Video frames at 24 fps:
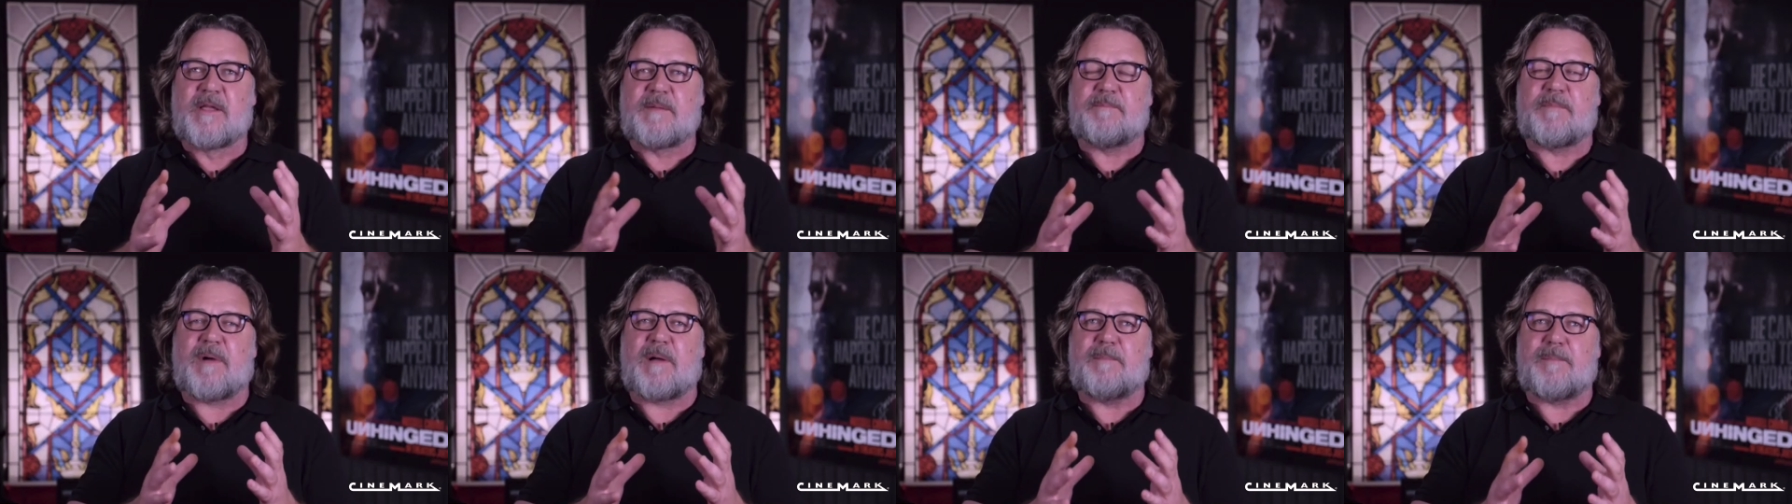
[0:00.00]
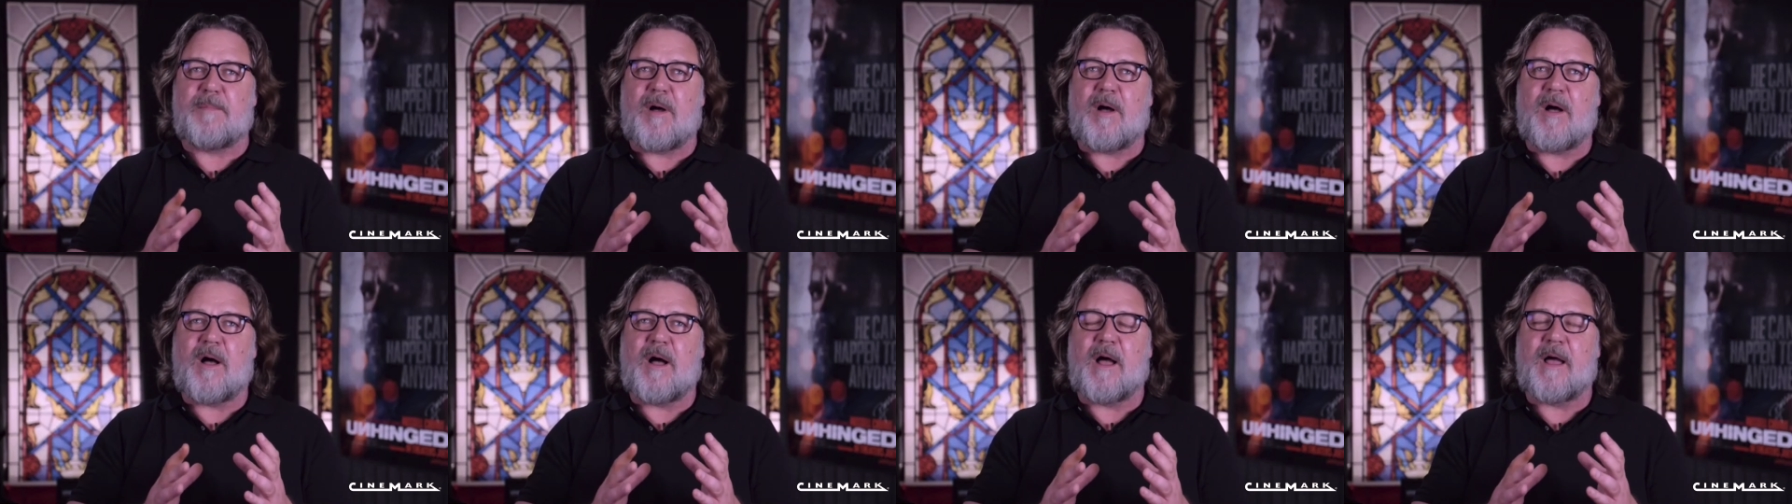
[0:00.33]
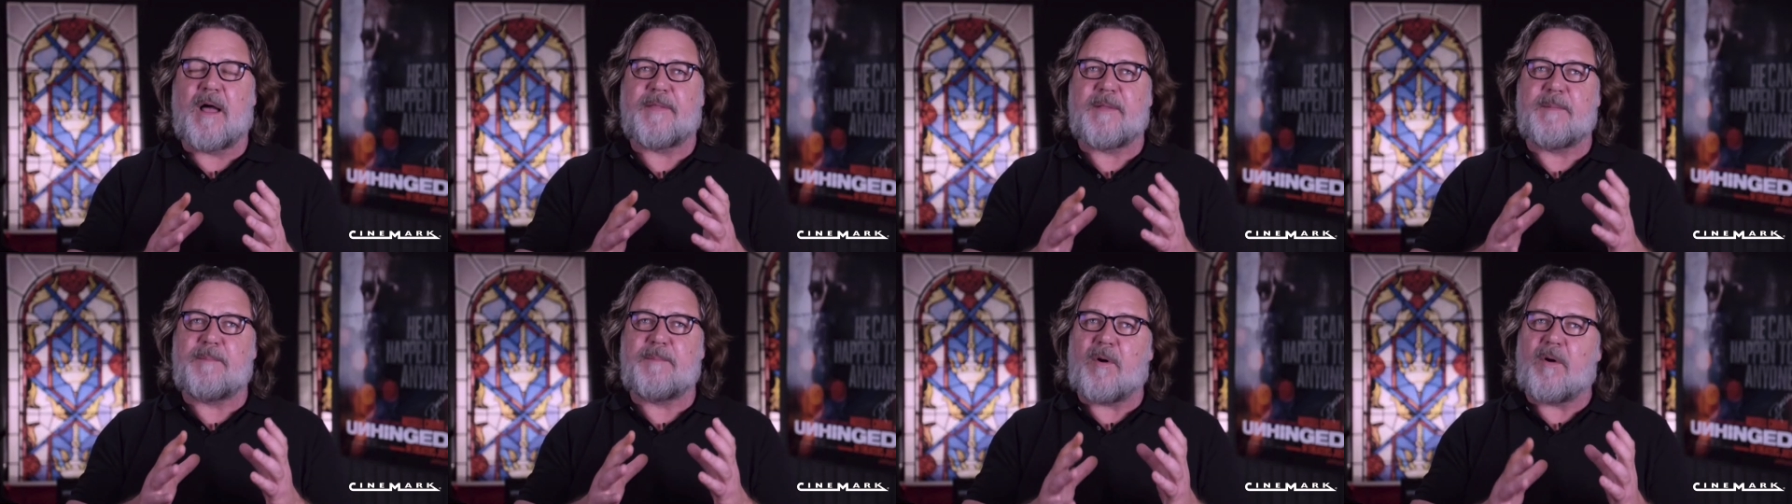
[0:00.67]
in my
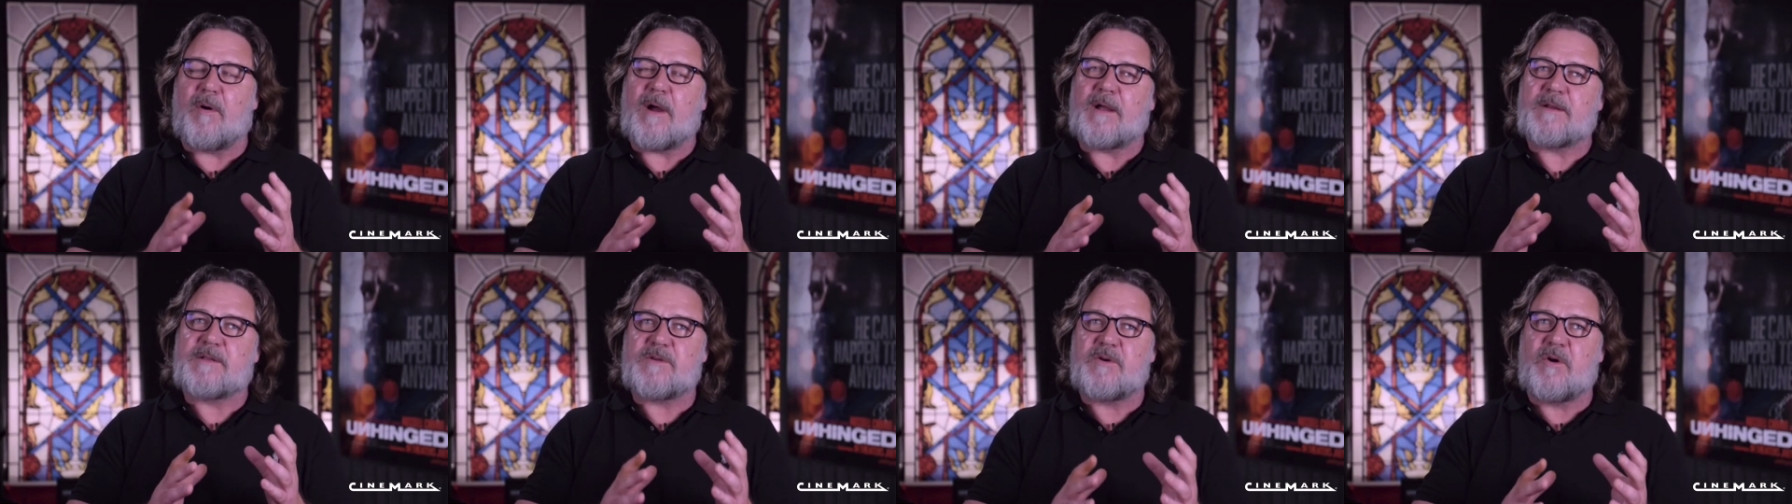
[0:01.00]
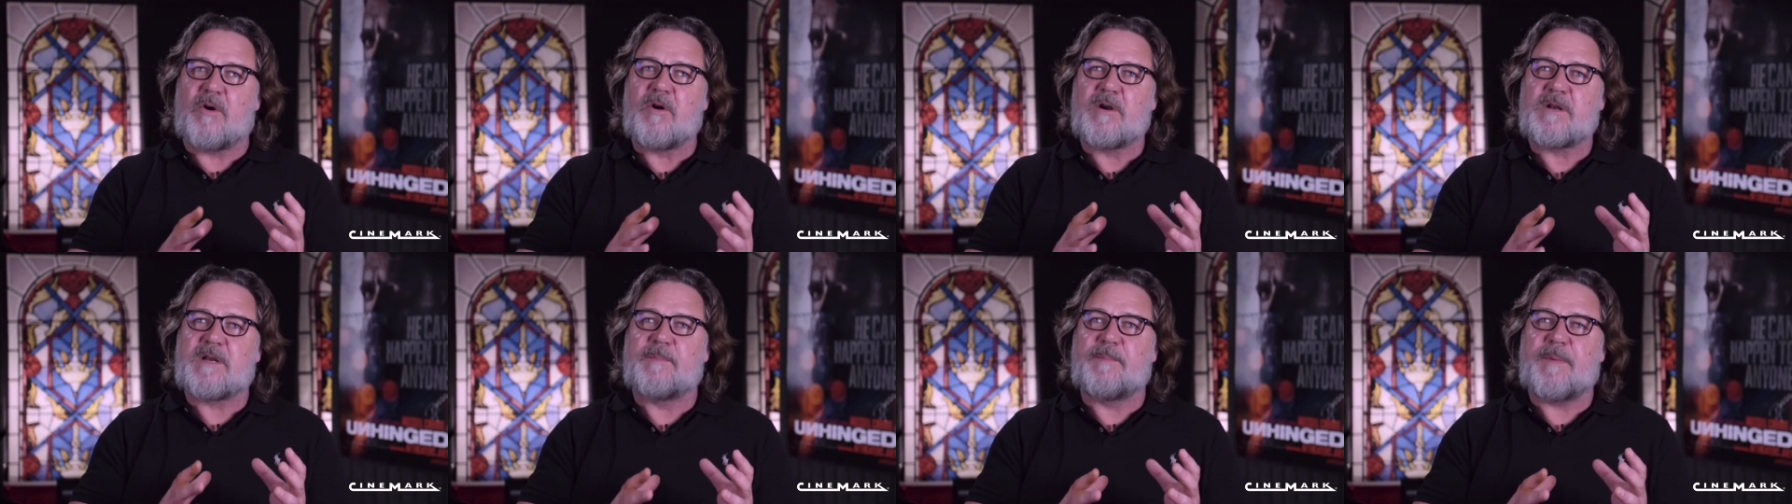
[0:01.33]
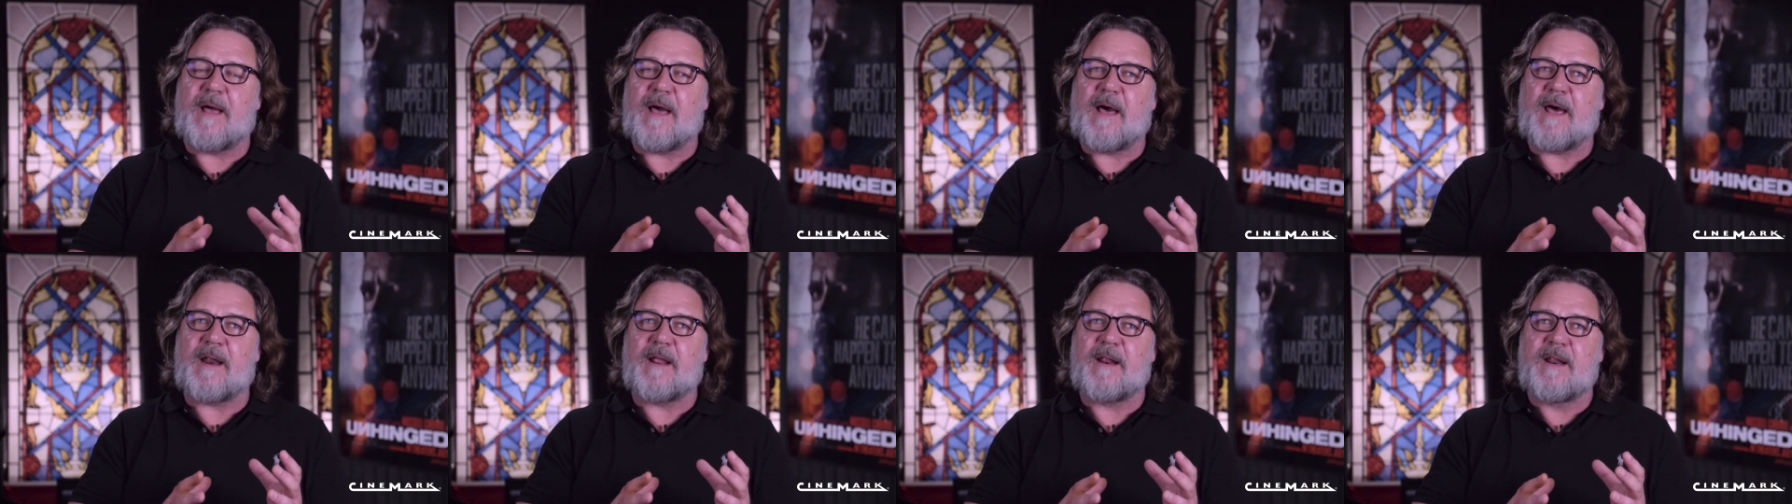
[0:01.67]
mind, the more I talked
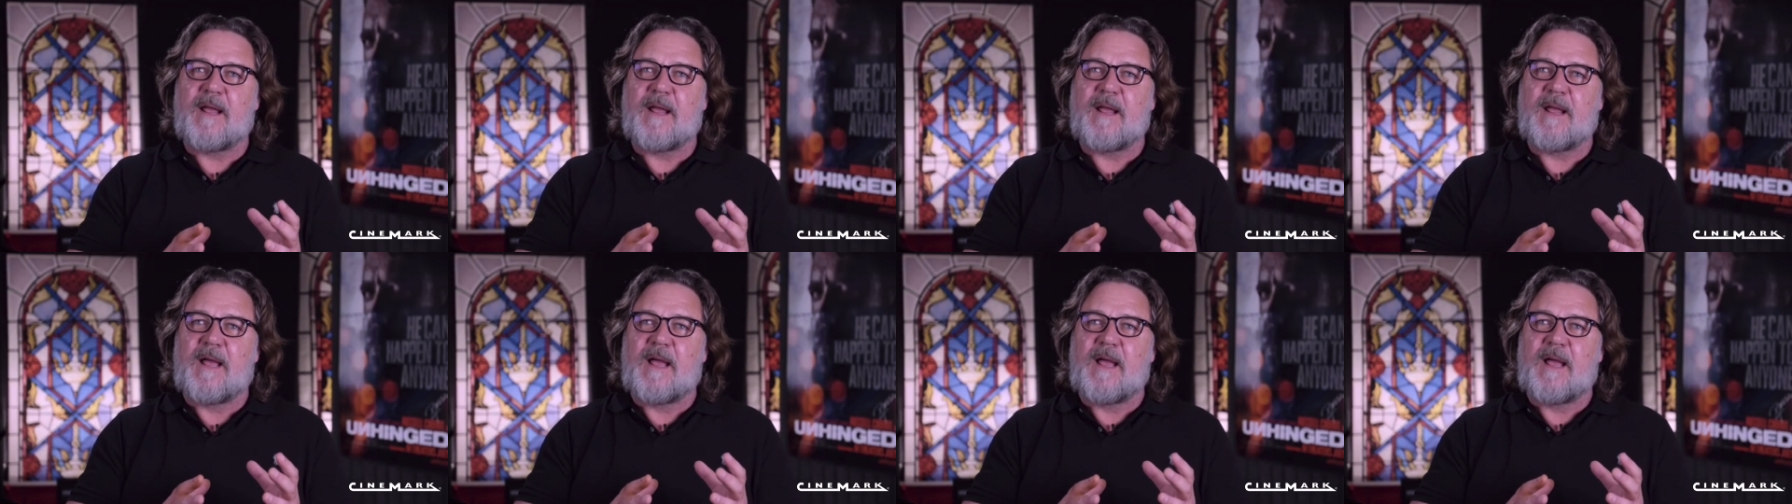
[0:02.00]
about it,